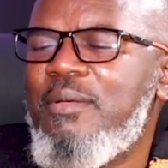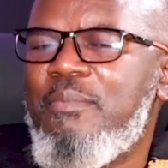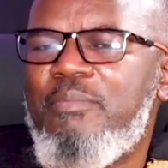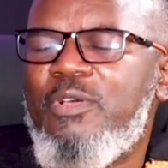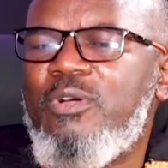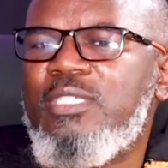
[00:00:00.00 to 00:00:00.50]

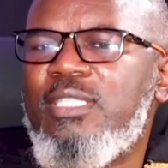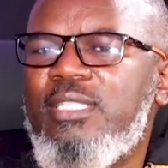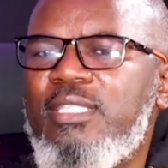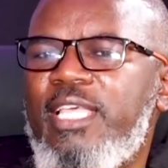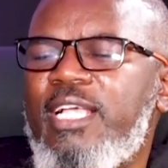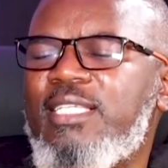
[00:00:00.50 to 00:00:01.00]
Because
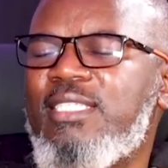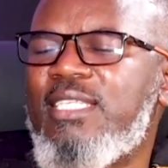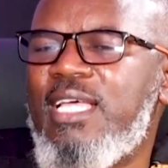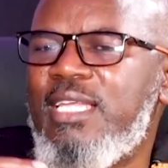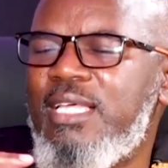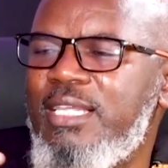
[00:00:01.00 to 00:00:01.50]
the
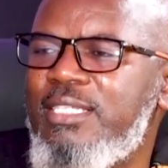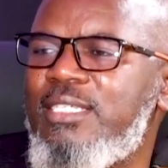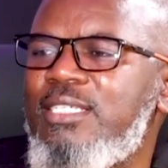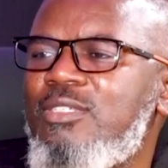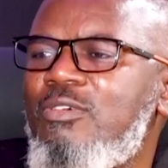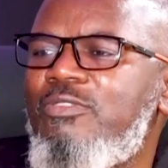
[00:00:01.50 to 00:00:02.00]

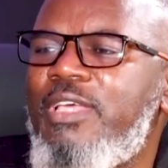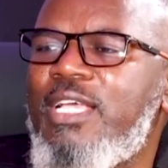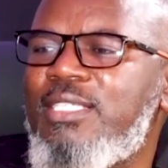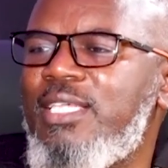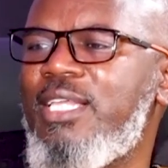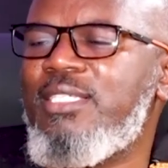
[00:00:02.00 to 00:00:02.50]
externalities of
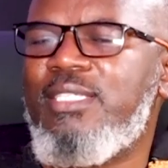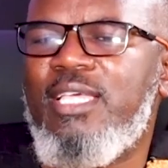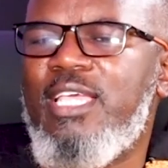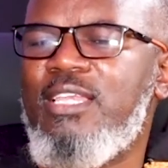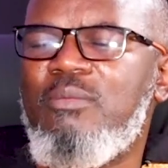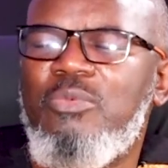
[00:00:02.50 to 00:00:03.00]
excellence,
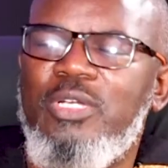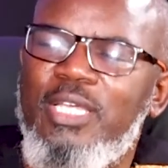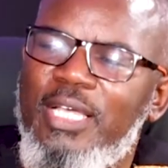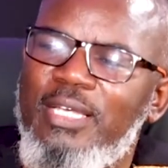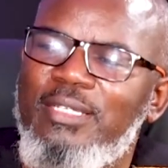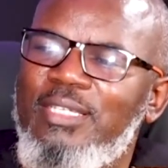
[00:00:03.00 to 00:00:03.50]
anybody
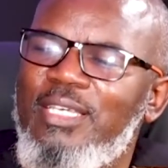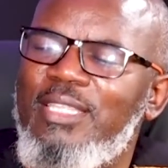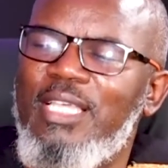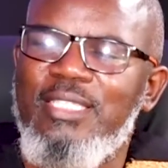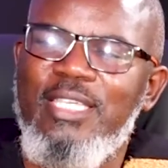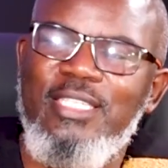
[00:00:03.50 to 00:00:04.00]
can,
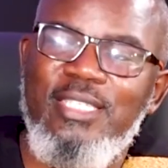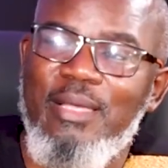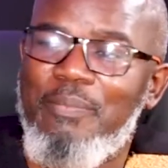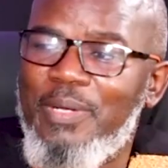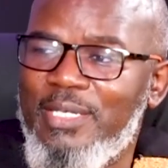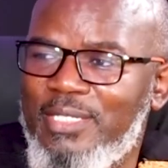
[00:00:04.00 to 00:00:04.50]
that's the easier part.